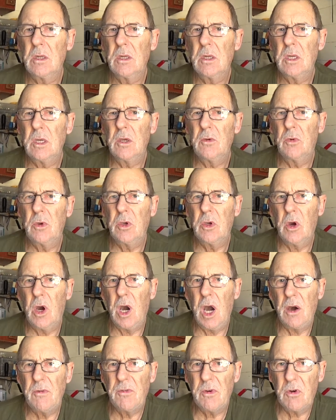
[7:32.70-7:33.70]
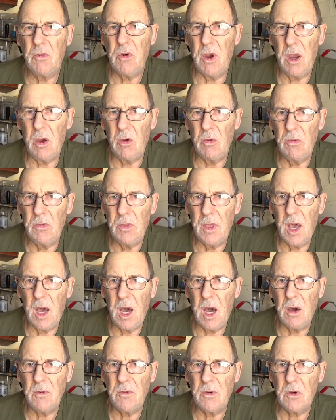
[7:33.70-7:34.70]
if we got £0.50, that
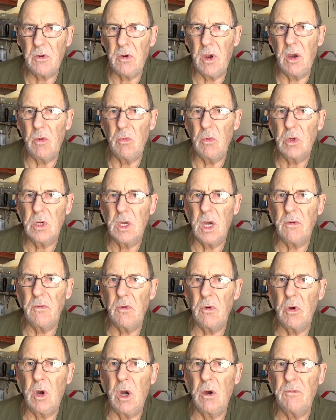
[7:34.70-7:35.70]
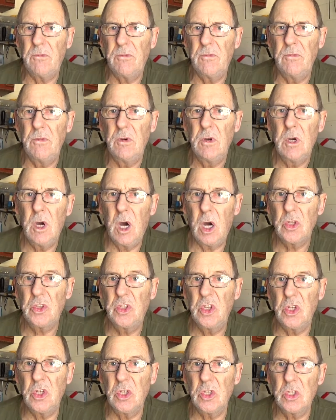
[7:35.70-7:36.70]
£0.50 would cover off our
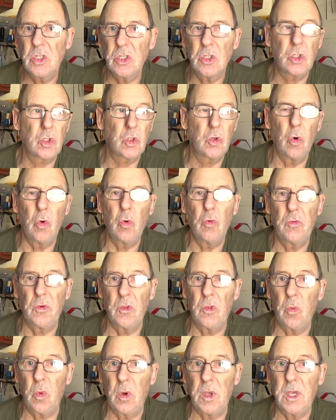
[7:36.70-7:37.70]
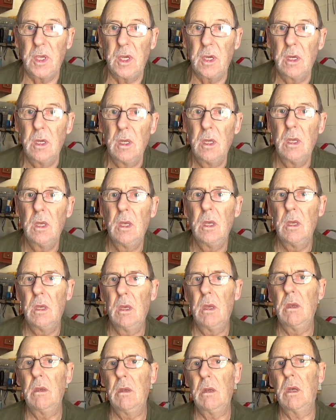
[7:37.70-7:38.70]
dinners at school for the week.
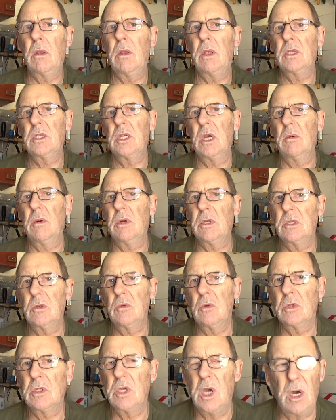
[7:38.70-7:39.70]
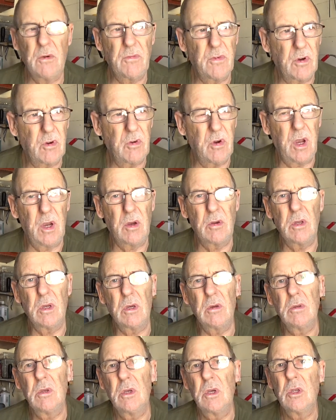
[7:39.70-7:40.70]
You know, that's how much it was, £0.50.
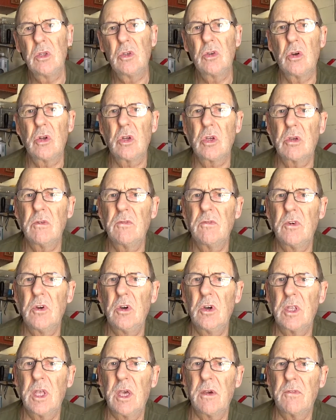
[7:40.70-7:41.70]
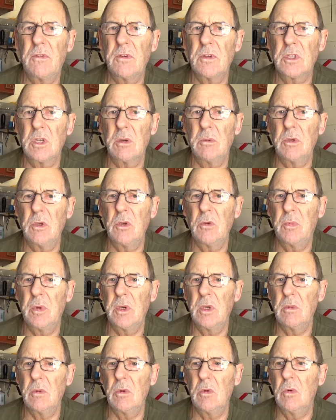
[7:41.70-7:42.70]
I'm trying to convert that for some of you
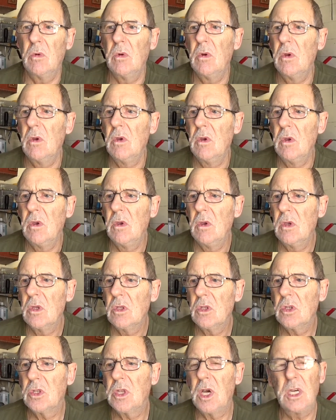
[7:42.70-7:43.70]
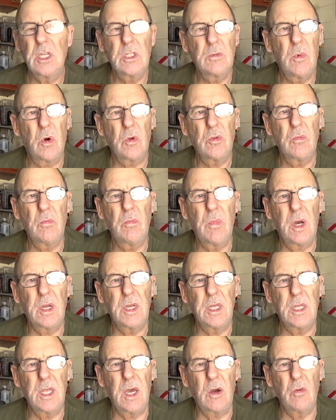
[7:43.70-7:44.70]
people. Today's modern
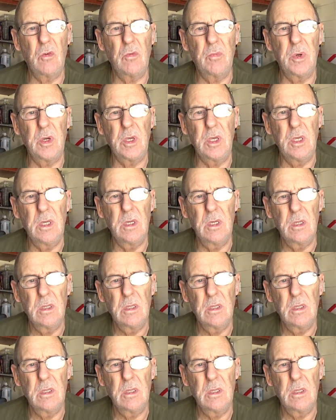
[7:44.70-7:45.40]
money, that would be